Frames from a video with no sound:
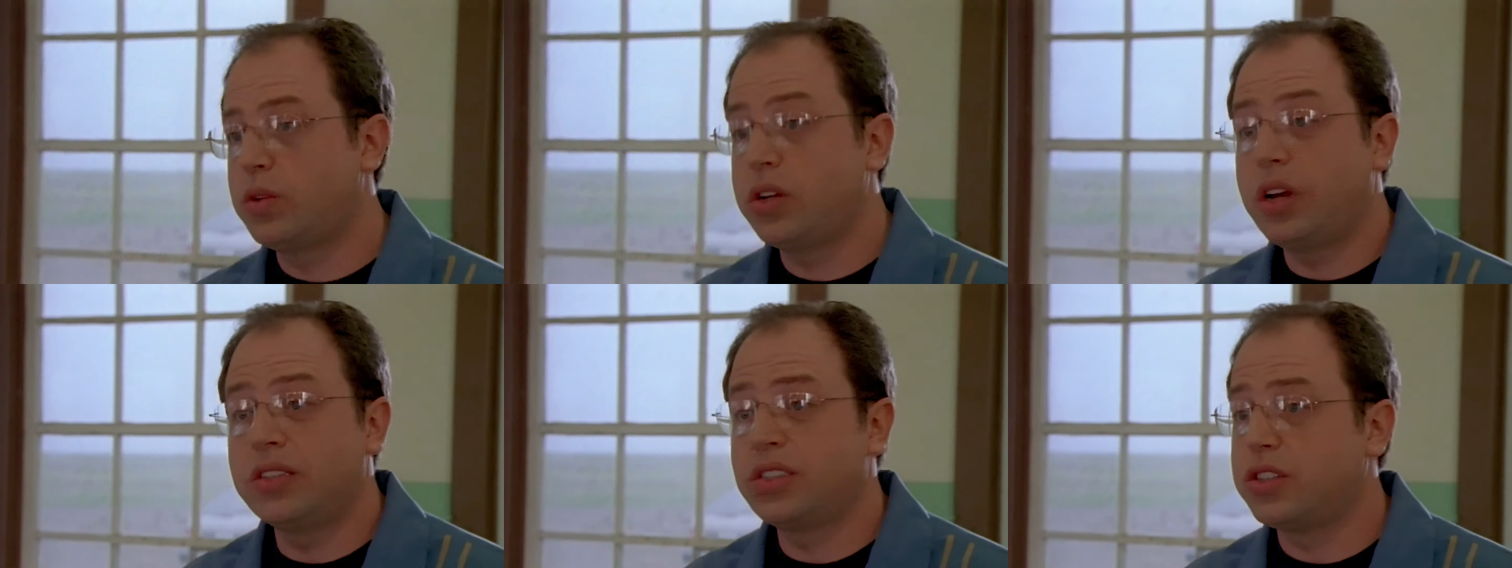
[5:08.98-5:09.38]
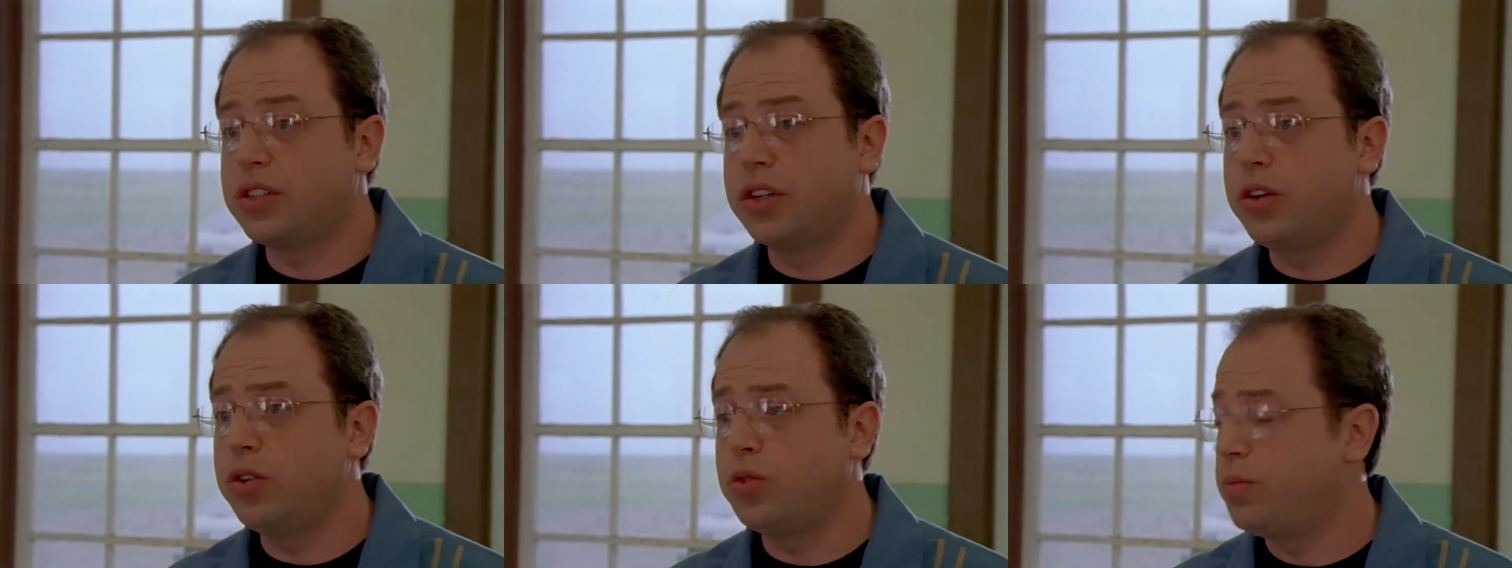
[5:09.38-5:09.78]
Well, it's not just
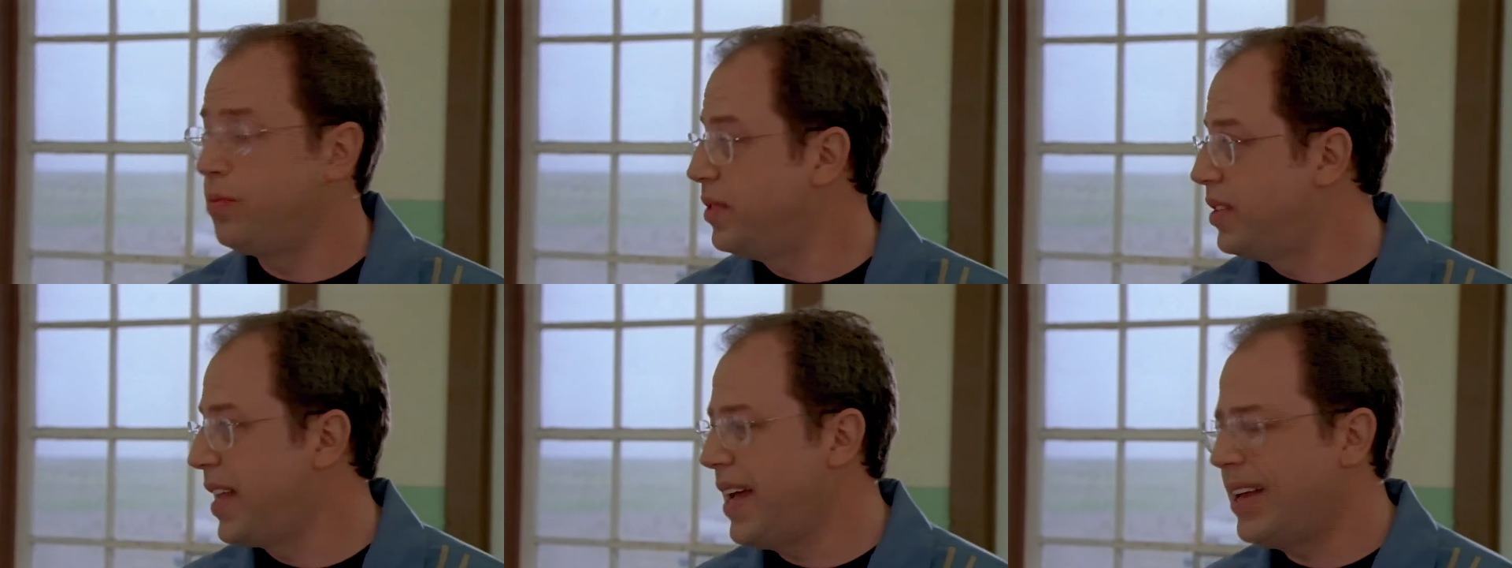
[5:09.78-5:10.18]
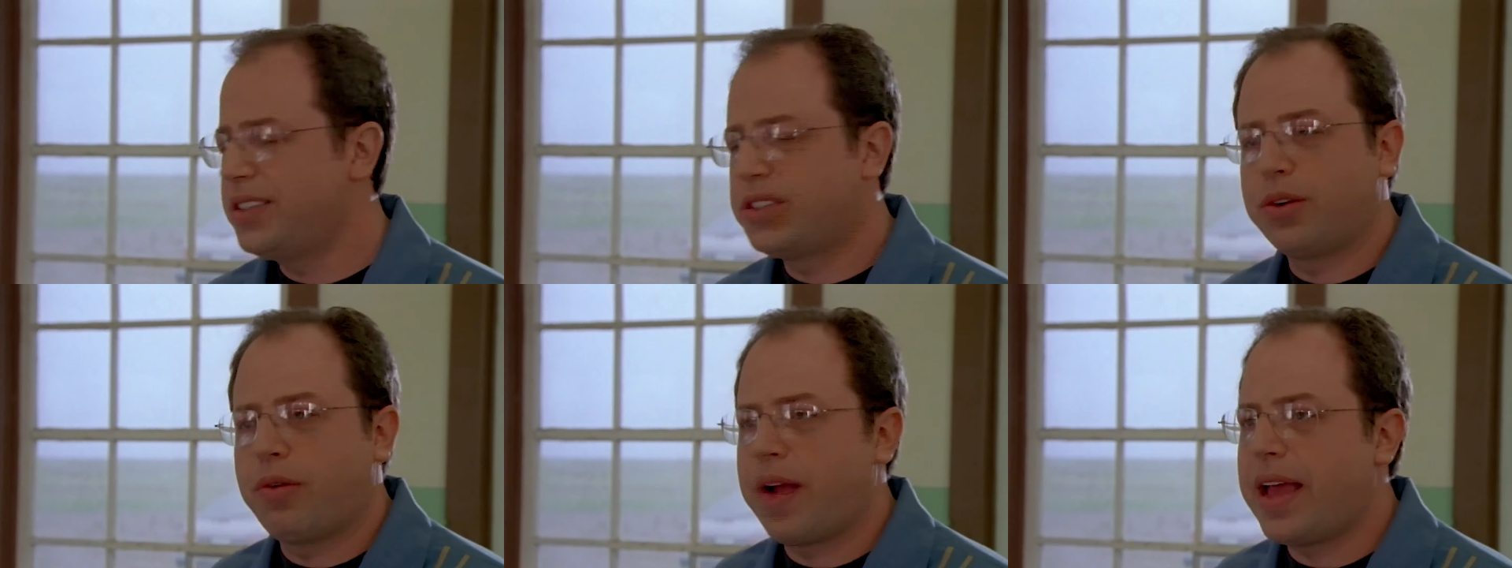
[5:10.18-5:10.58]
you.
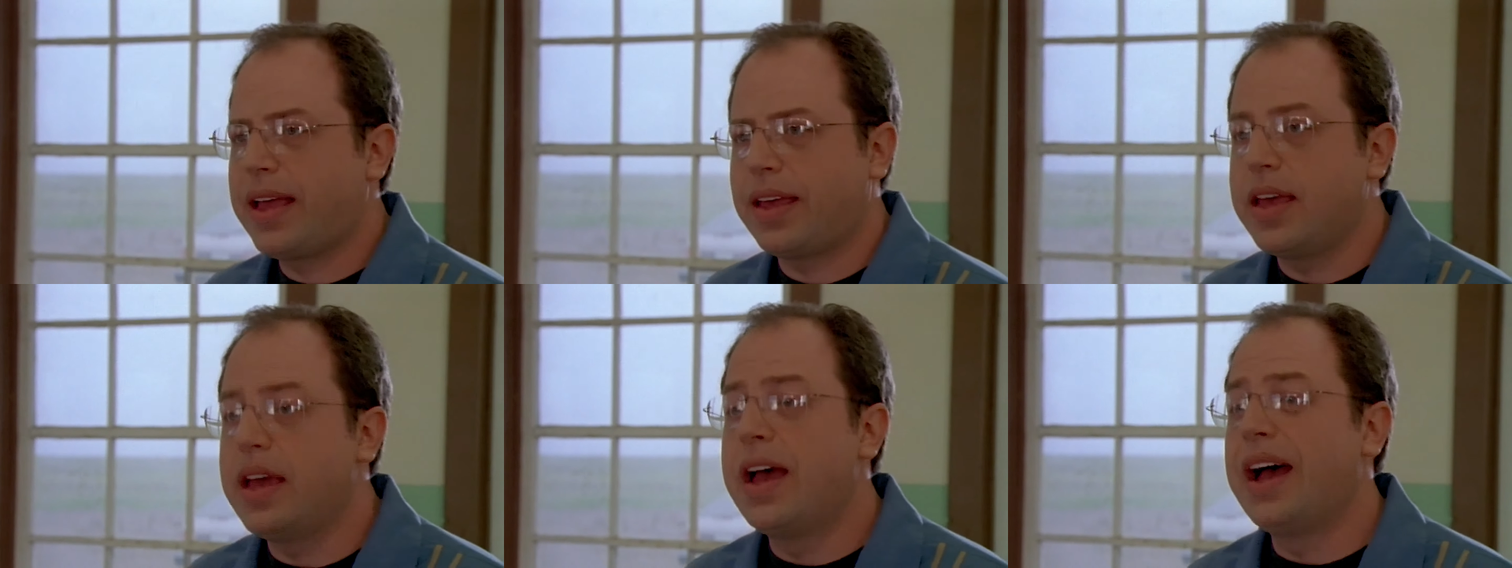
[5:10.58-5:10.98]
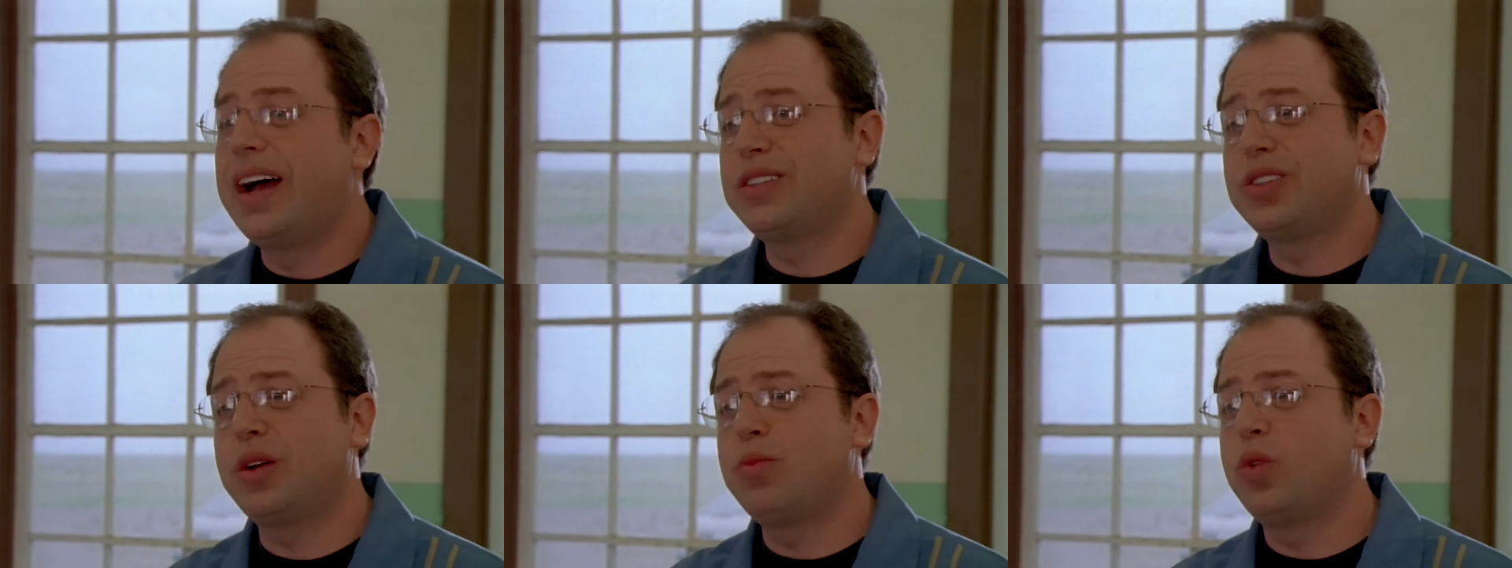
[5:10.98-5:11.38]
Dad's cranky. I
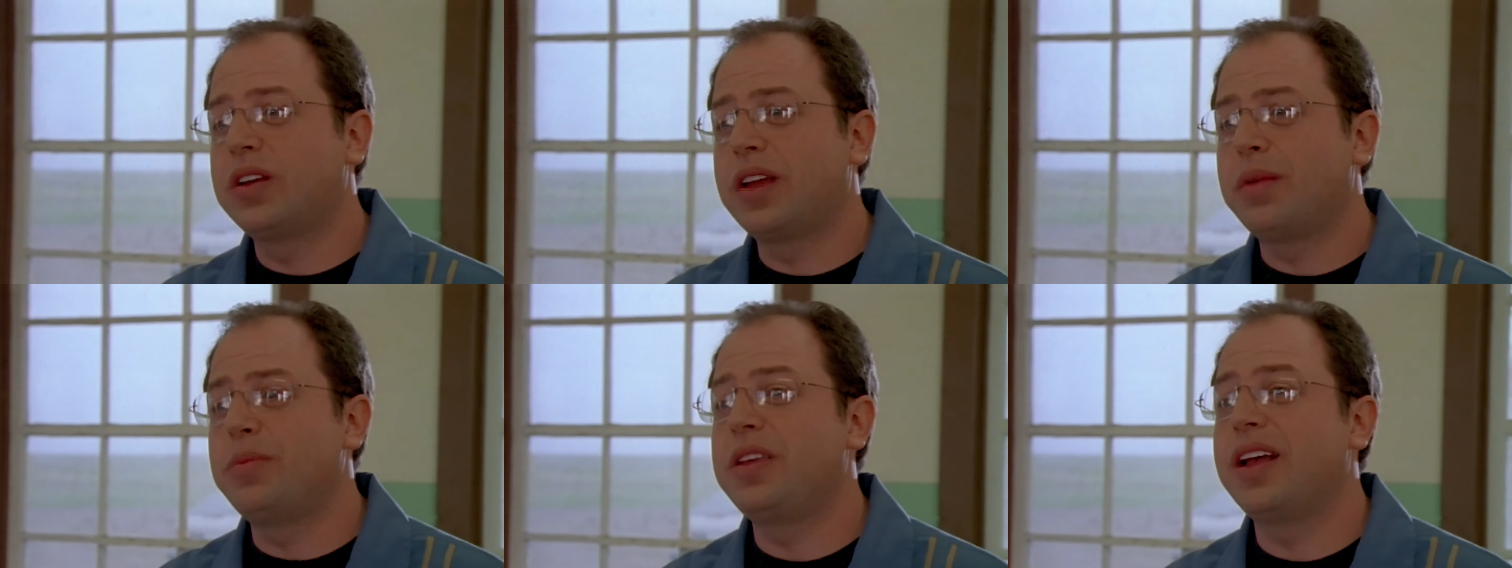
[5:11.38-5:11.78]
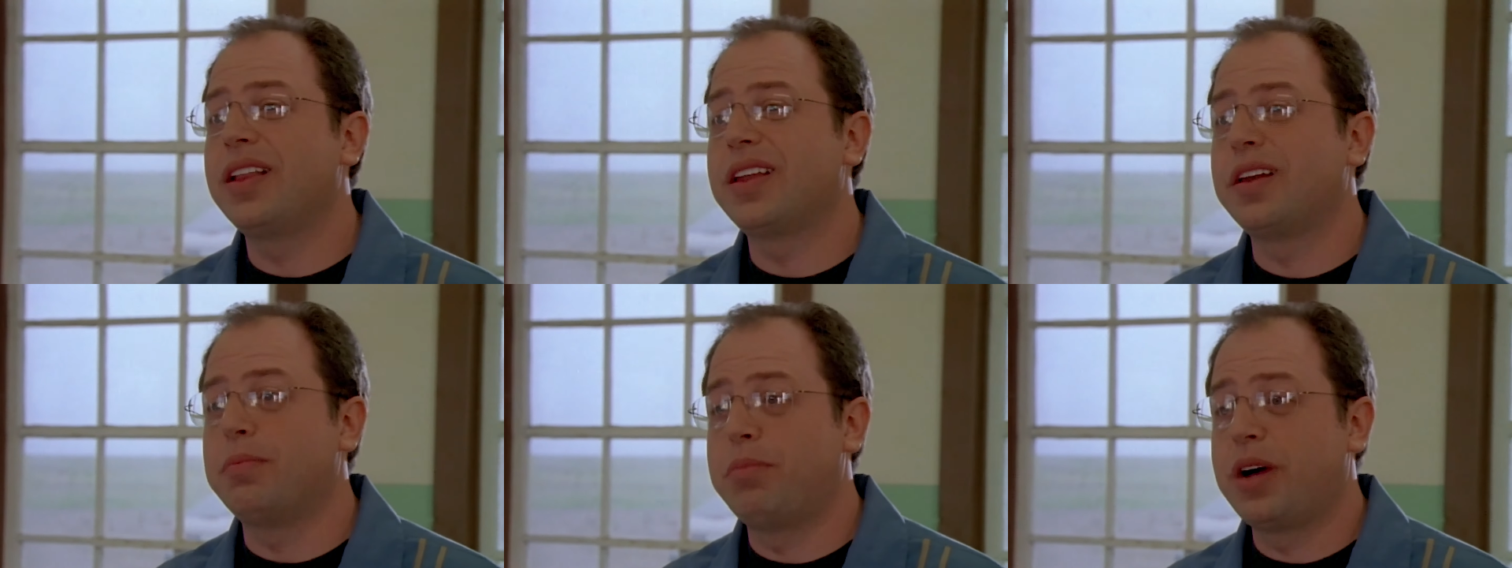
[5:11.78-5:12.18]
saw him one time yell
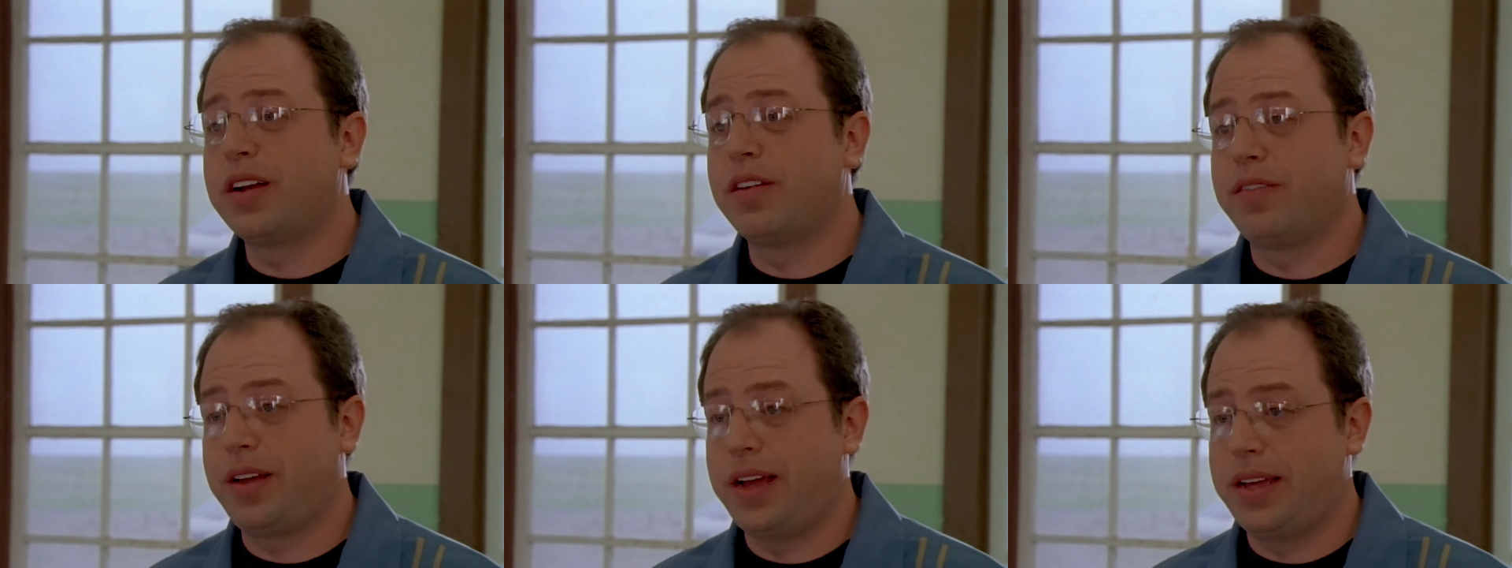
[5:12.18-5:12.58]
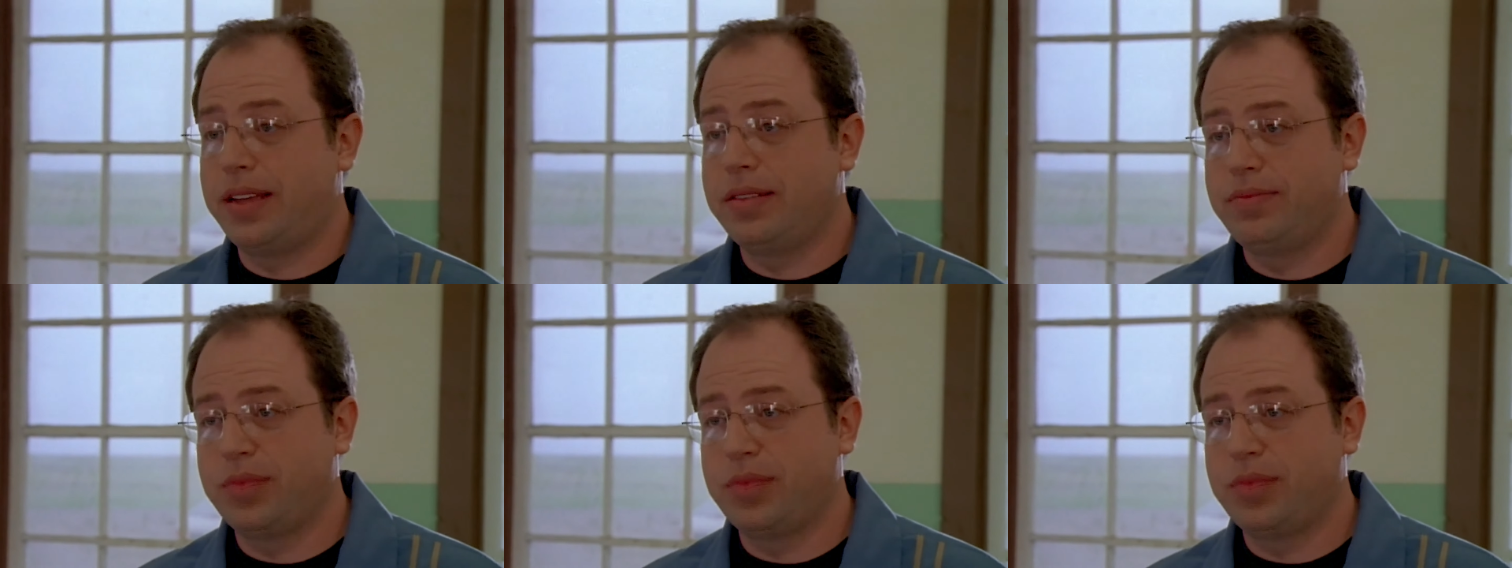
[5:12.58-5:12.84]
at a butterfly.